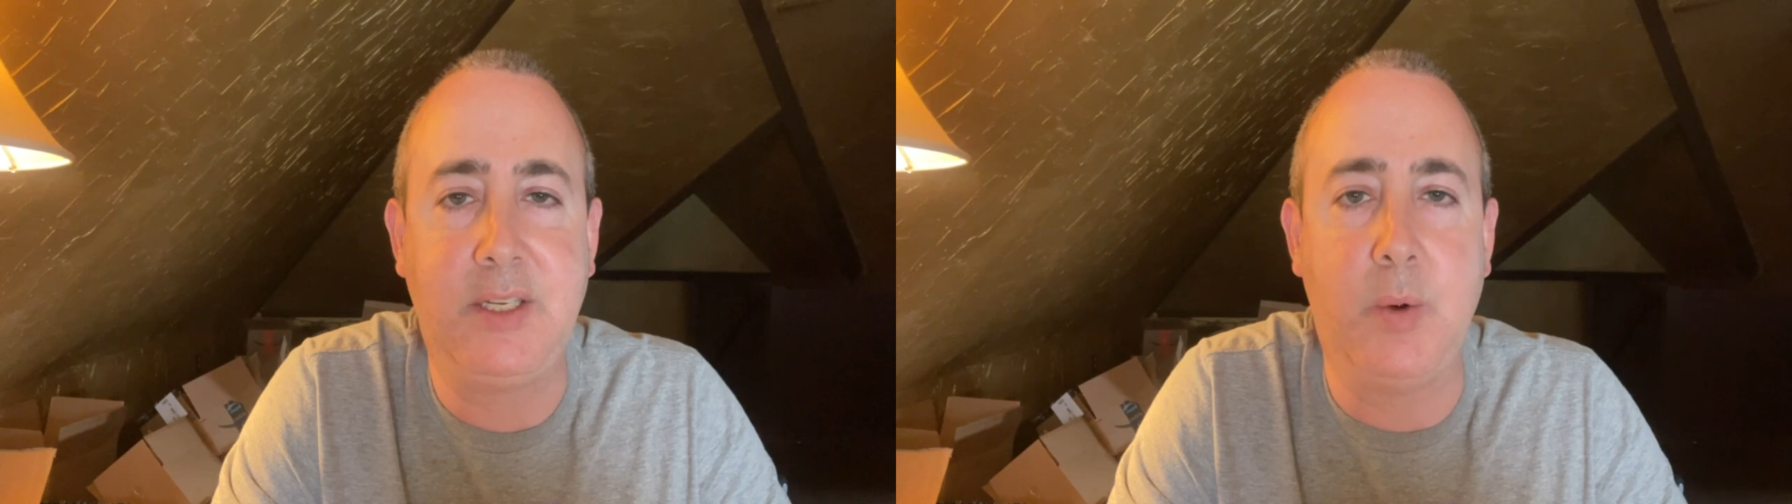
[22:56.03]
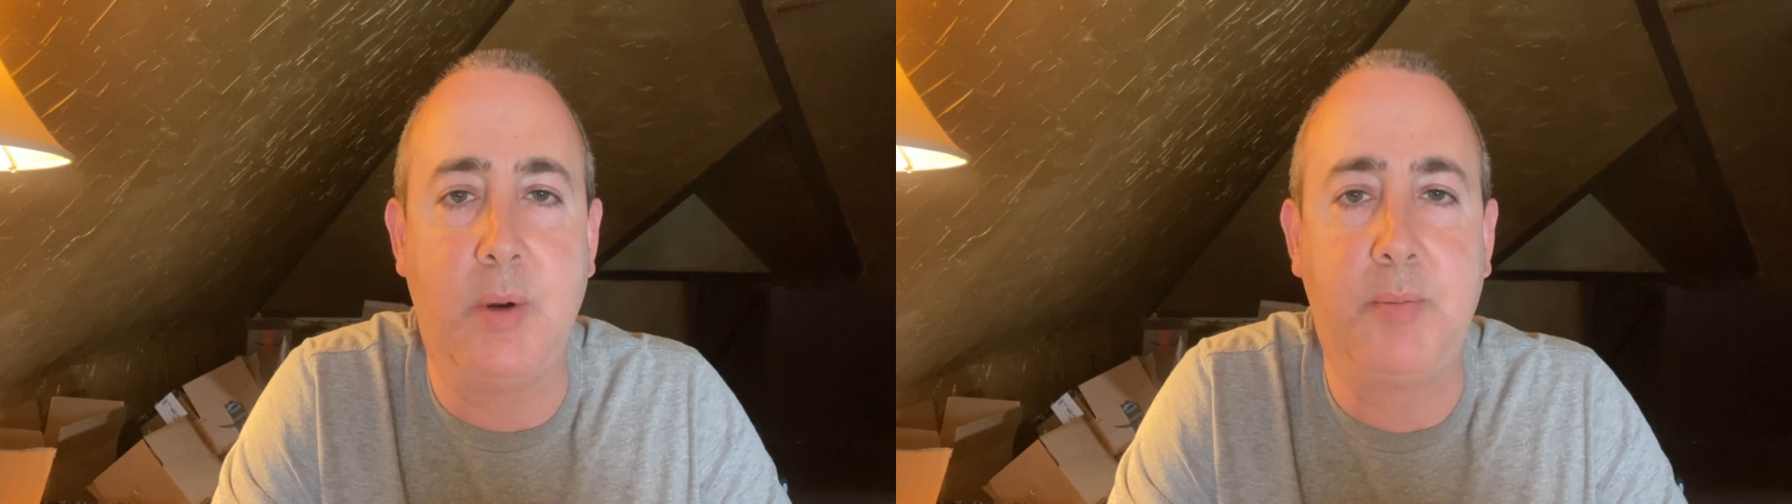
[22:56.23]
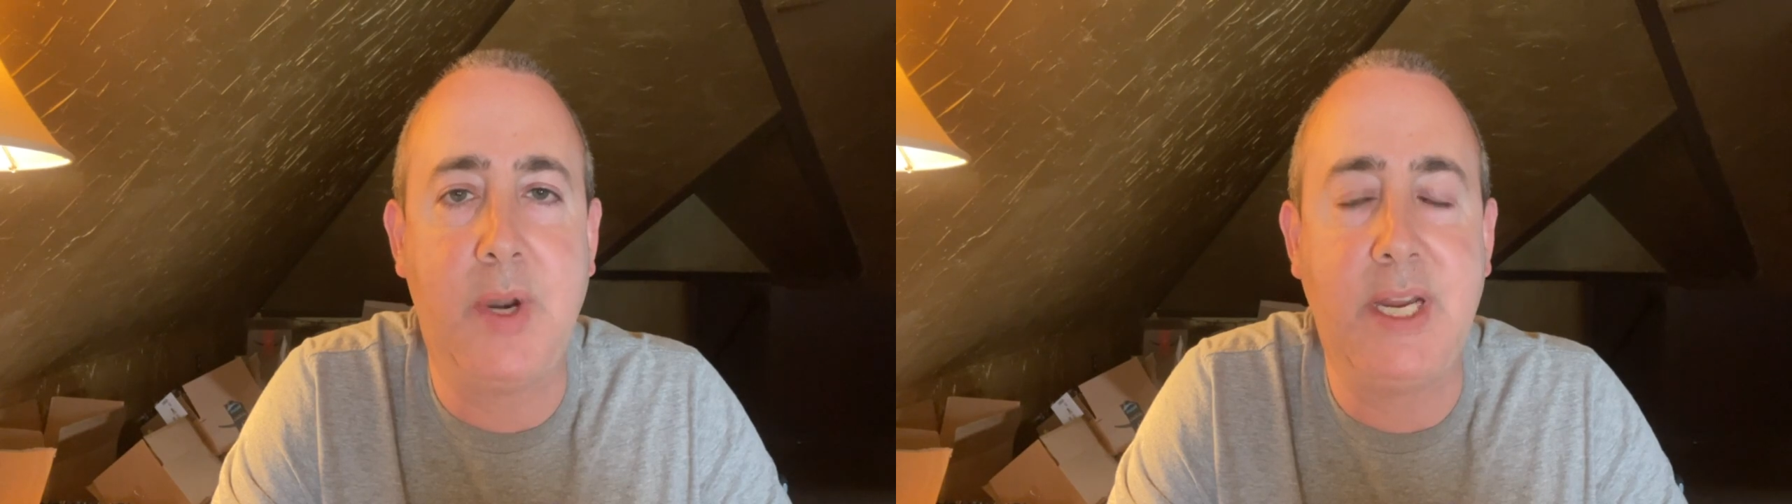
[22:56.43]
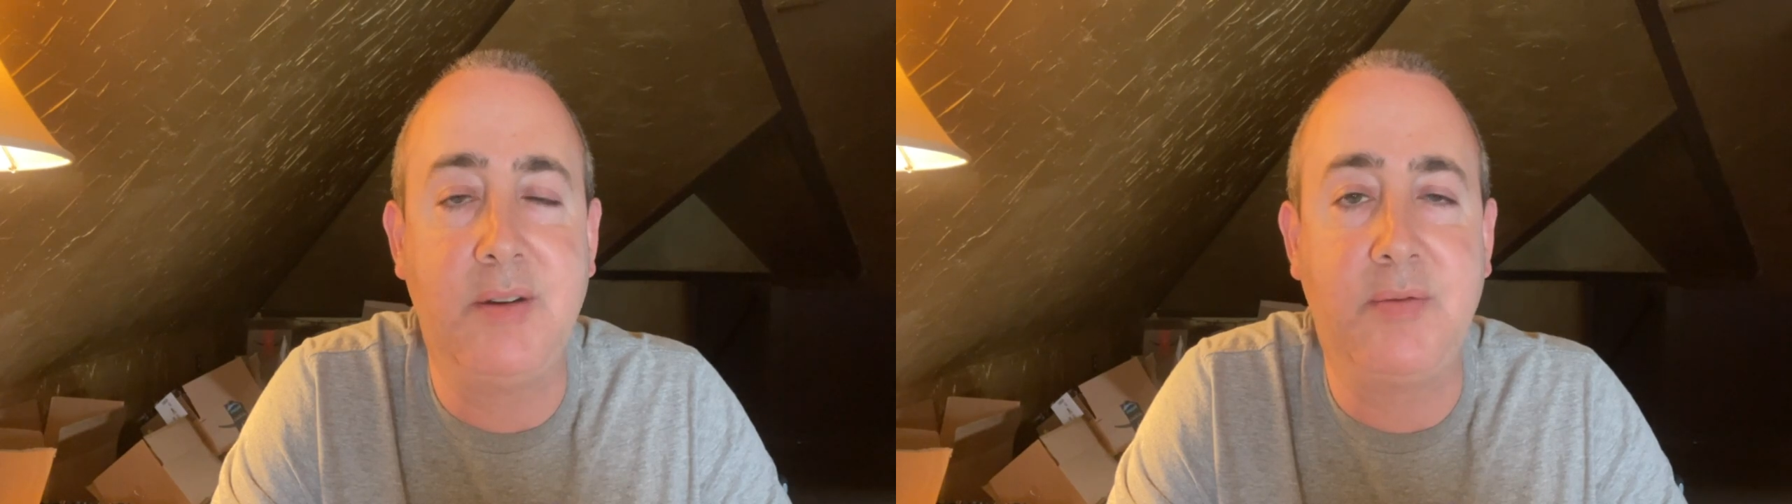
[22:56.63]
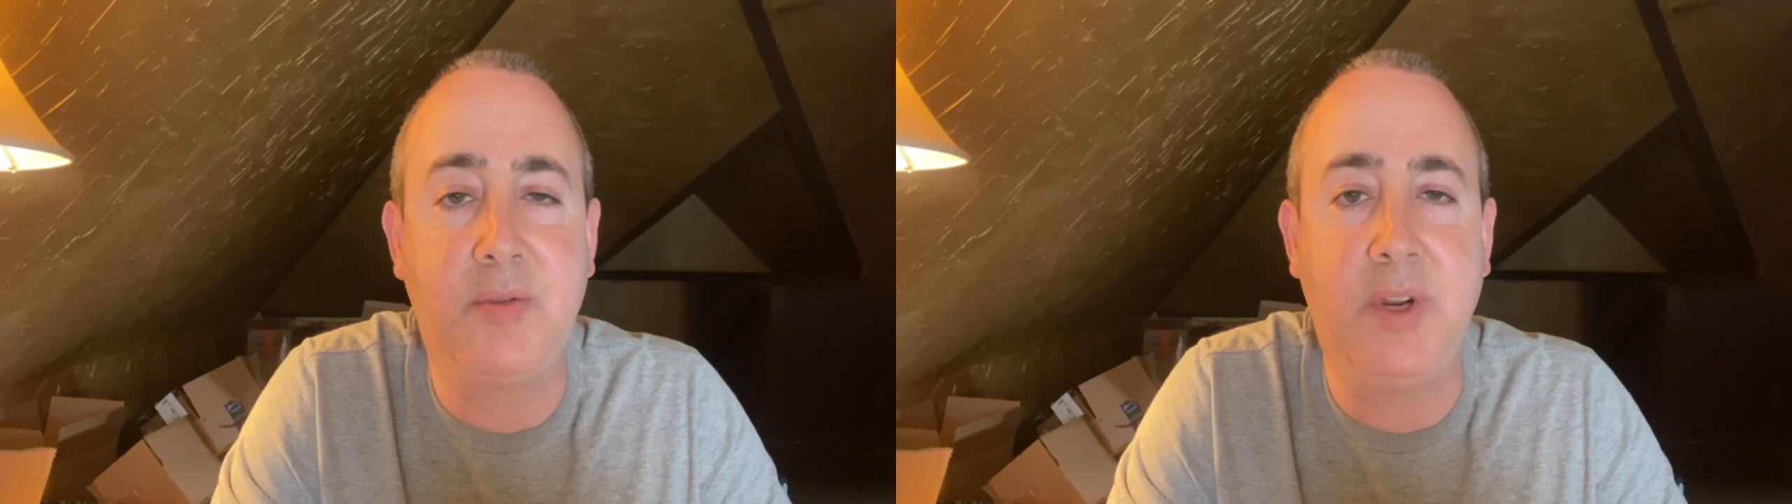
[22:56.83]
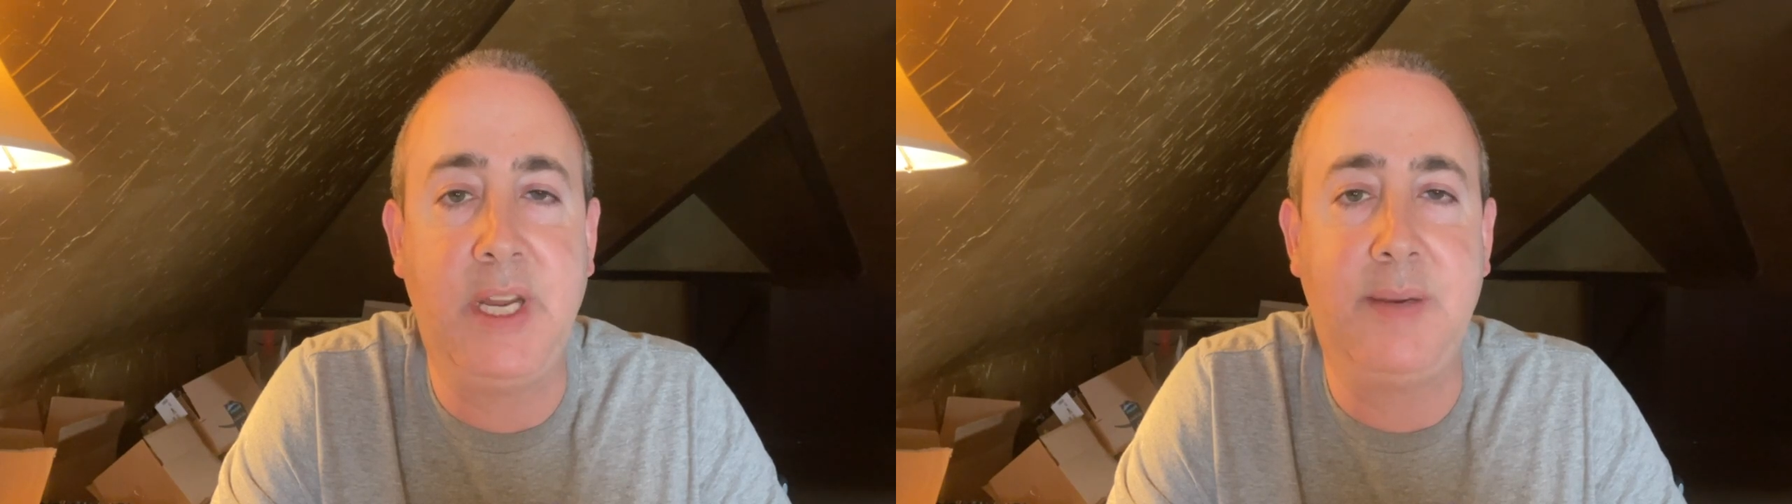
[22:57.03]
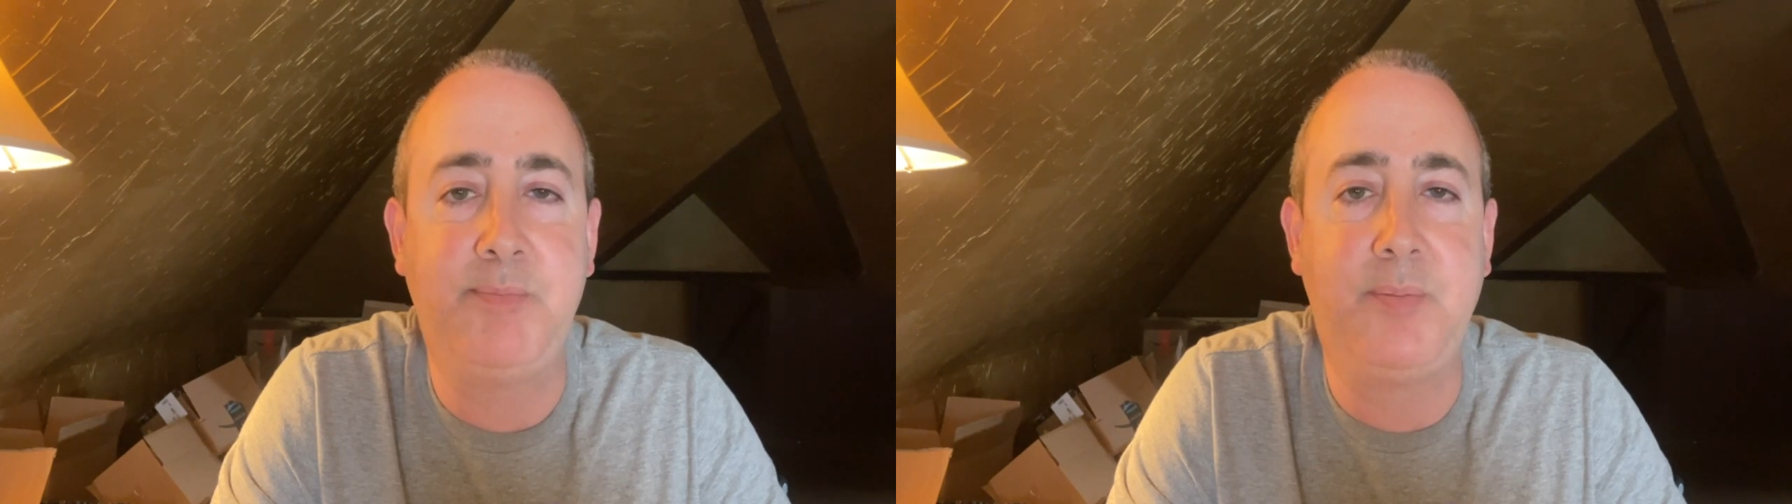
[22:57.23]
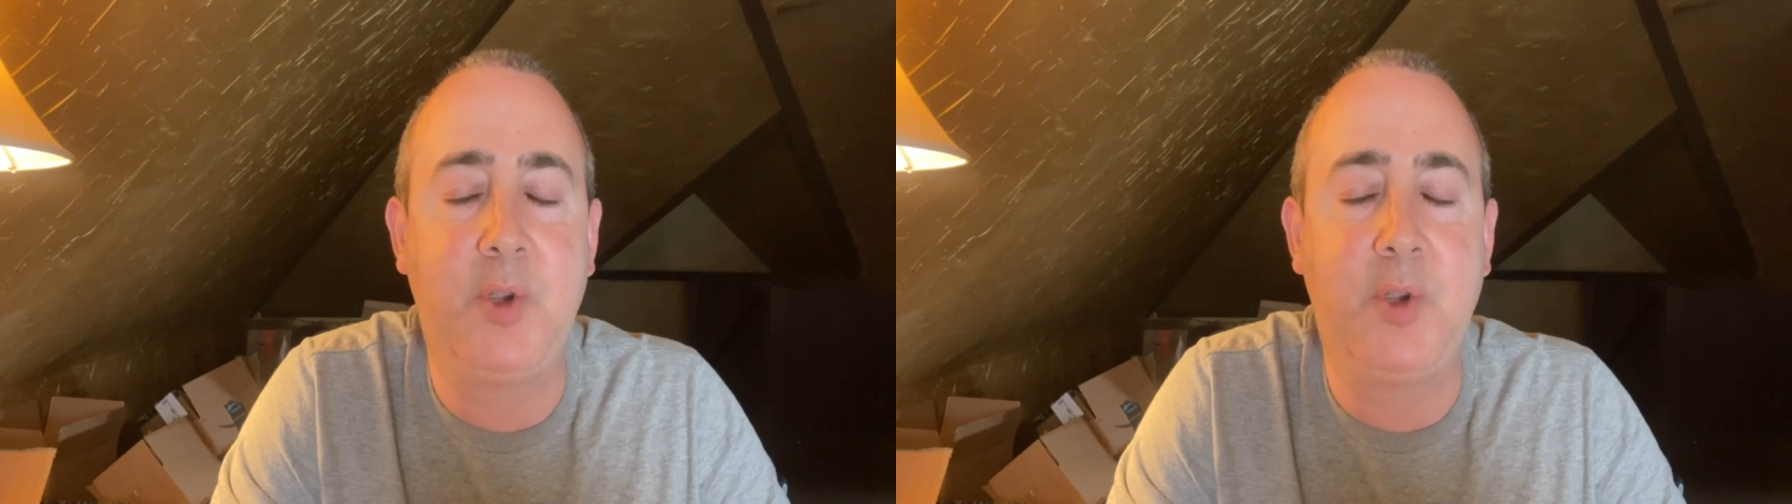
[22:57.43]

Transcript: You are breaking free.